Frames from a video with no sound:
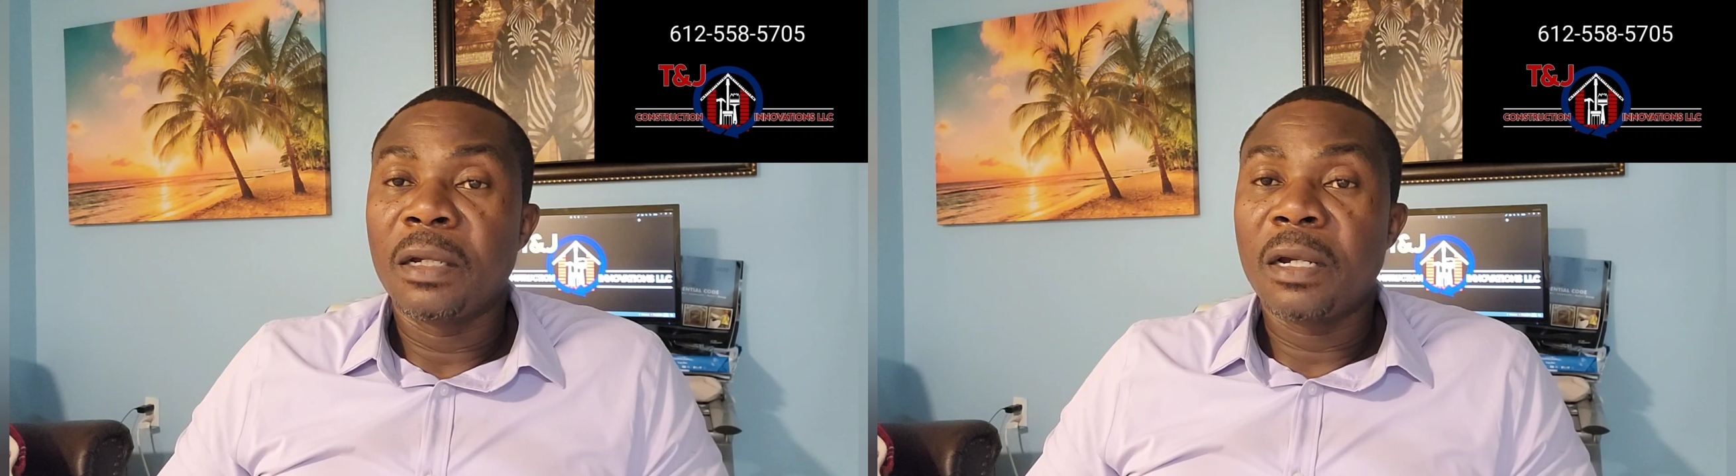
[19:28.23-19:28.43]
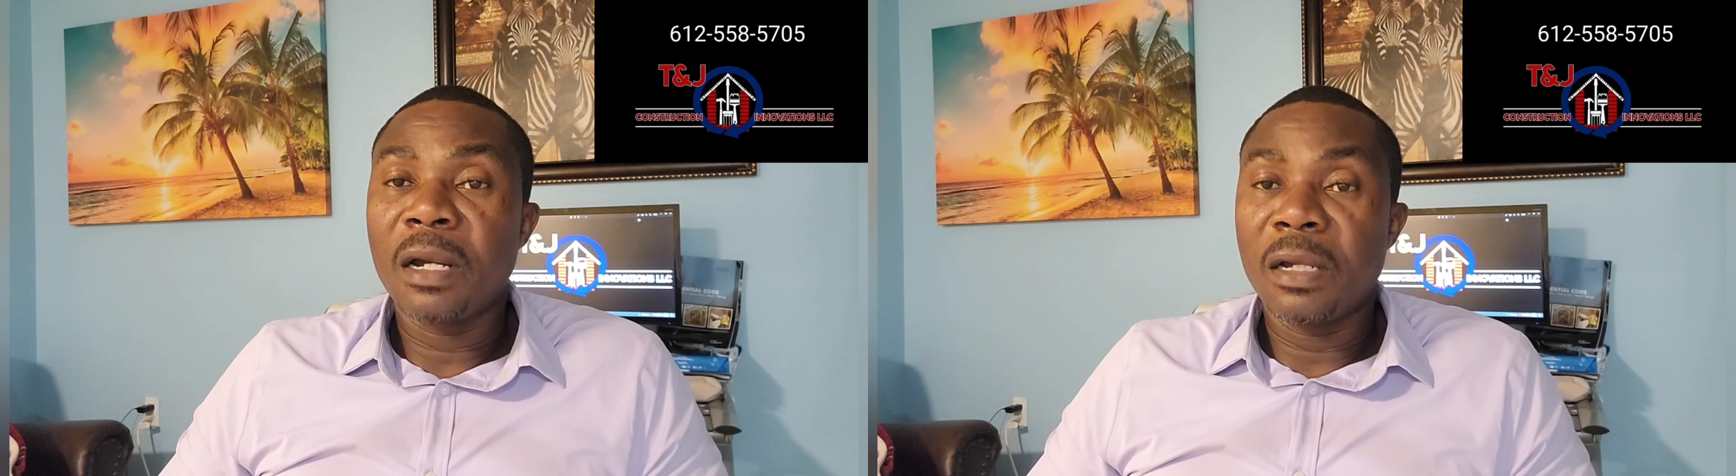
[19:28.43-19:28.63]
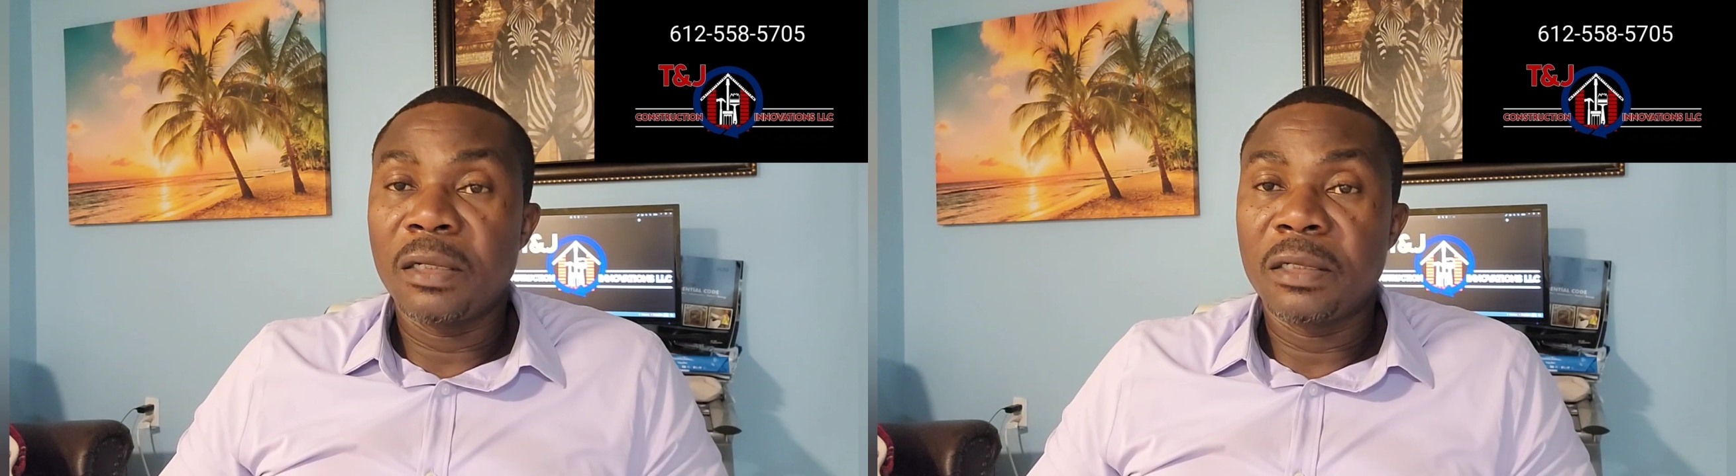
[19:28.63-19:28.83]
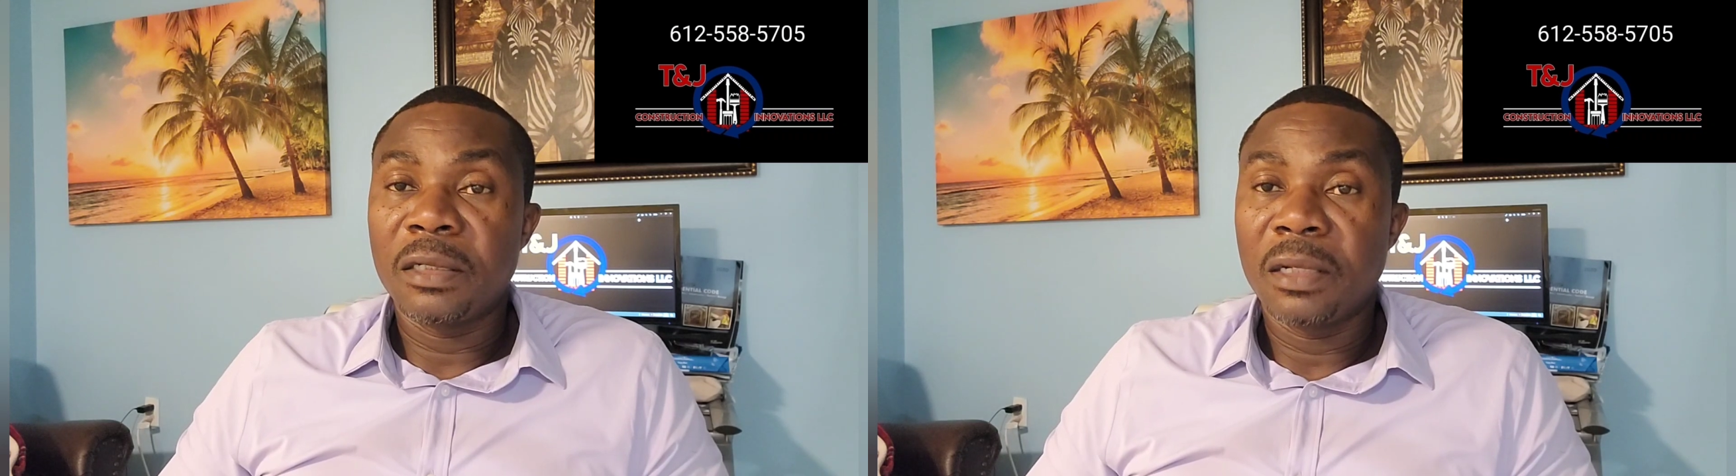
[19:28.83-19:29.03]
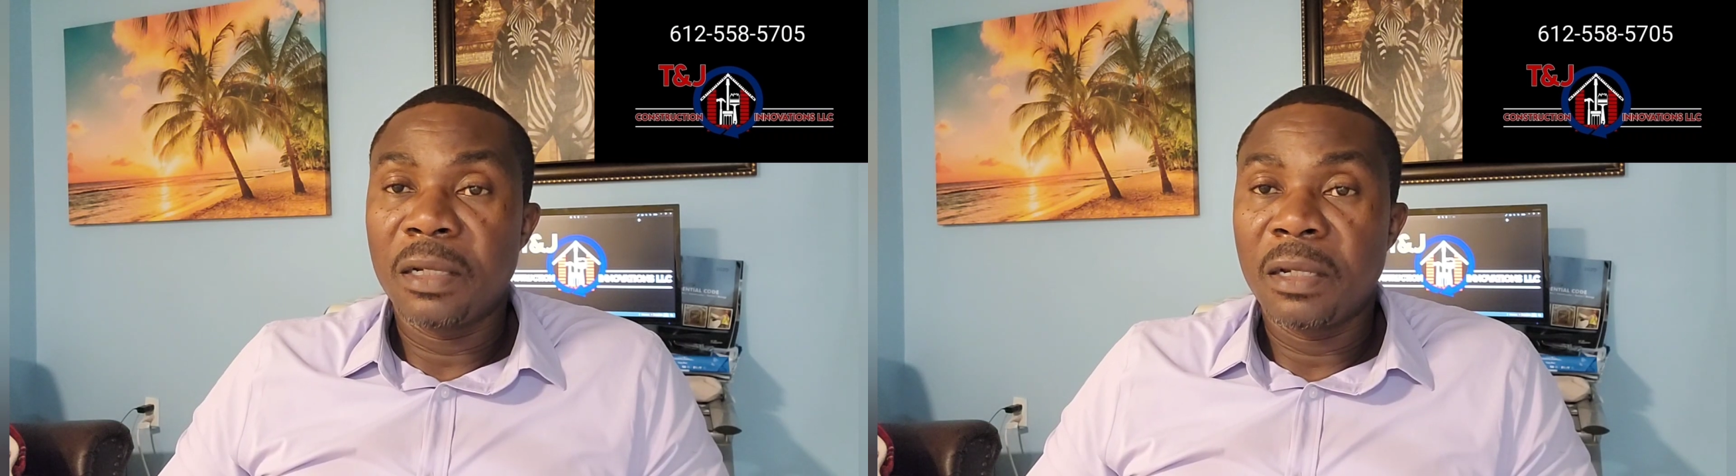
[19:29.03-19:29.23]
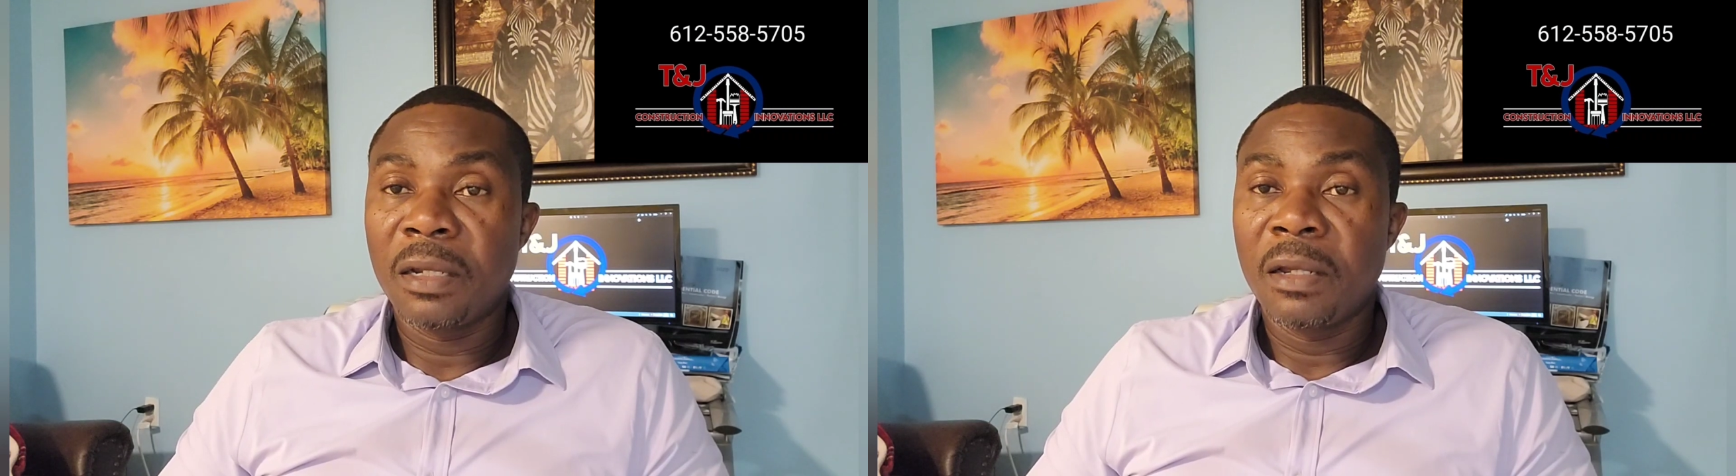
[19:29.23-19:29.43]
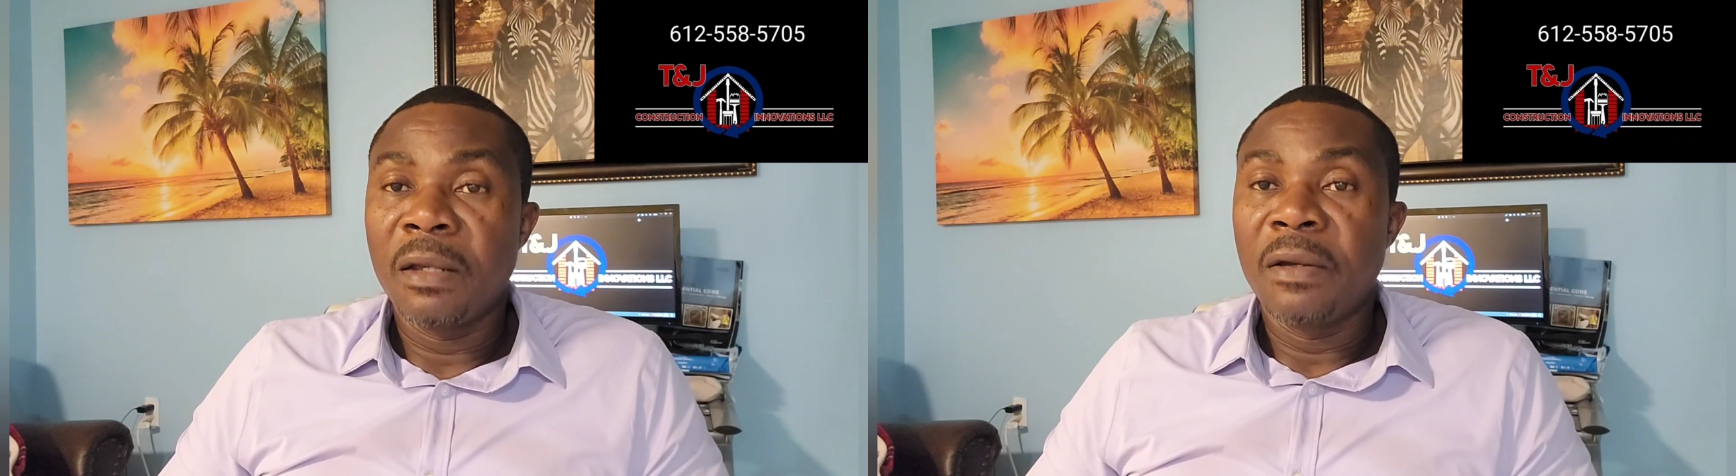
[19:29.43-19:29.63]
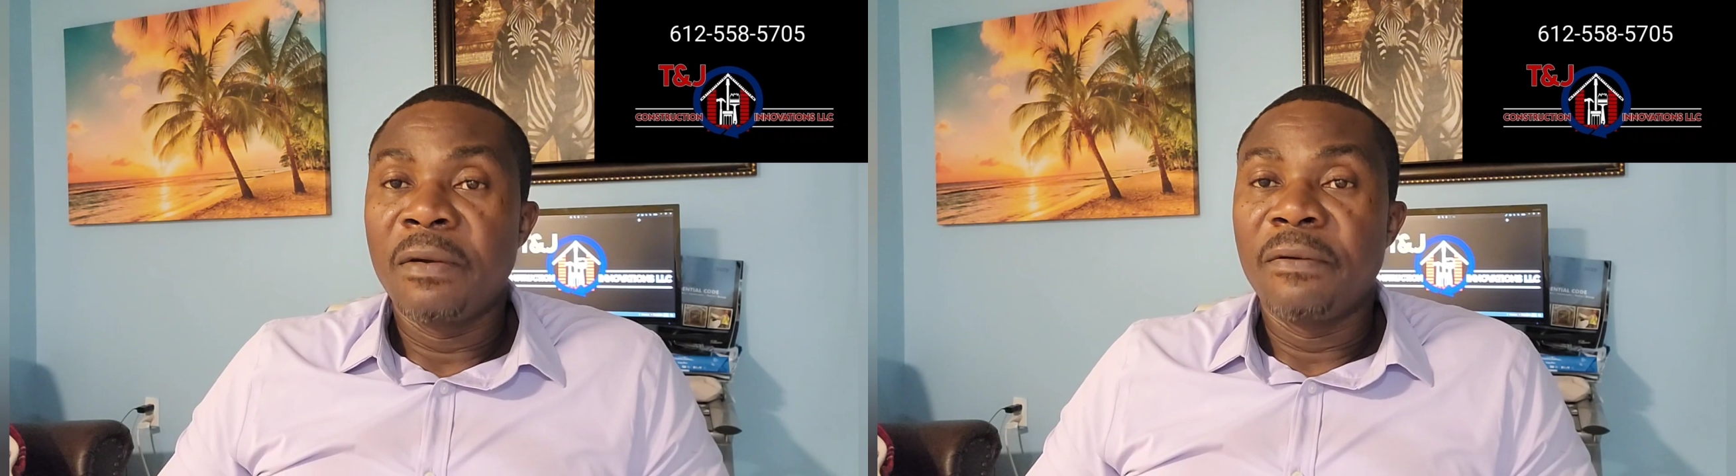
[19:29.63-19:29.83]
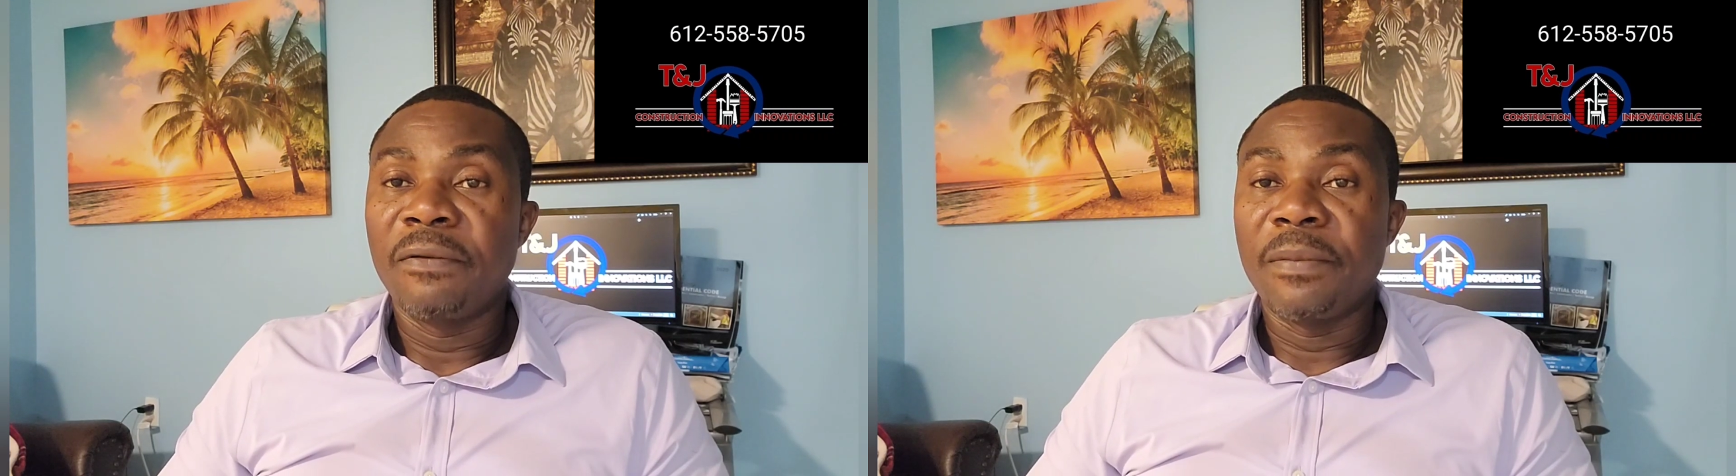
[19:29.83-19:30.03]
cost for